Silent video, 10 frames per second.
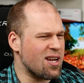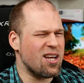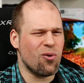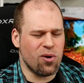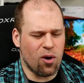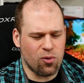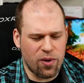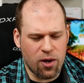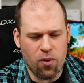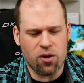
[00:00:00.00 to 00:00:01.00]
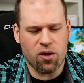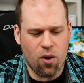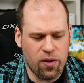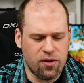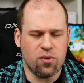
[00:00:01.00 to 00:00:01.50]
that I don't really want to
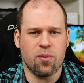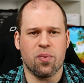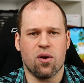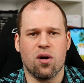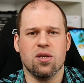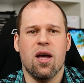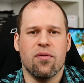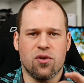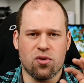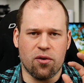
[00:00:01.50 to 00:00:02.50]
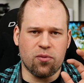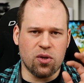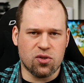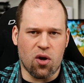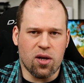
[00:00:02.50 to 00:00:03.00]
go into it, because the
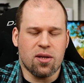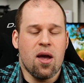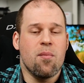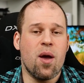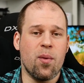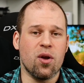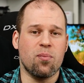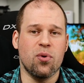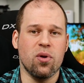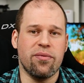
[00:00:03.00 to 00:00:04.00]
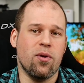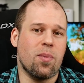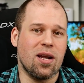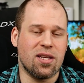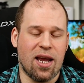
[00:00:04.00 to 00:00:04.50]
software is solid, maybe not beautiful,
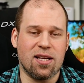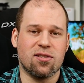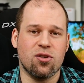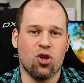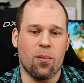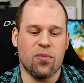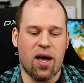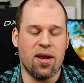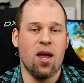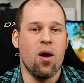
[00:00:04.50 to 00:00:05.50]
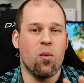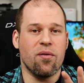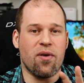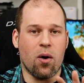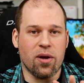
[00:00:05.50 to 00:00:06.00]
but it gets the job done
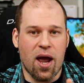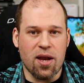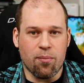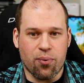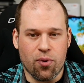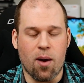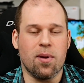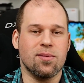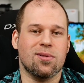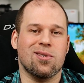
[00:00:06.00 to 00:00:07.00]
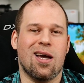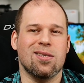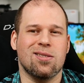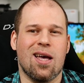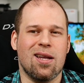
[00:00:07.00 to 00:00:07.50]
without any problems,
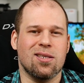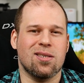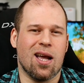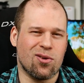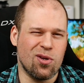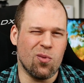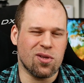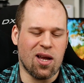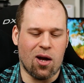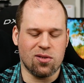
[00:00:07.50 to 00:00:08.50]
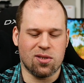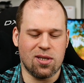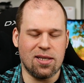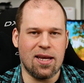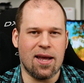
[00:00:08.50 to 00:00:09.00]
and that is actually what
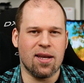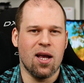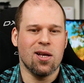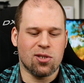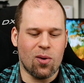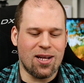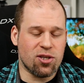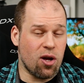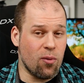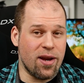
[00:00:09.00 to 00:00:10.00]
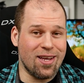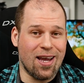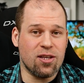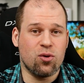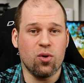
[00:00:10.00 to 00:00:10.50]
counts in the end. So let's already
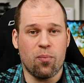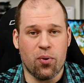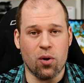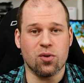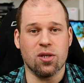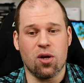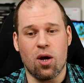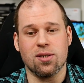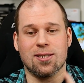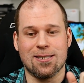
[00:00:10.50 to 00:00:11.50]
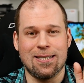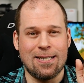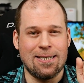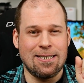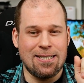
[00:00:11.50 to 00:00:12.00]
get to the pros and cons.
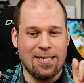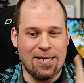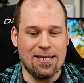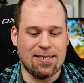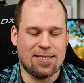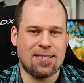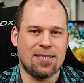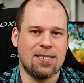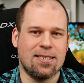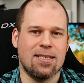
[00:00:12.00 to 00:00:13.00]
It is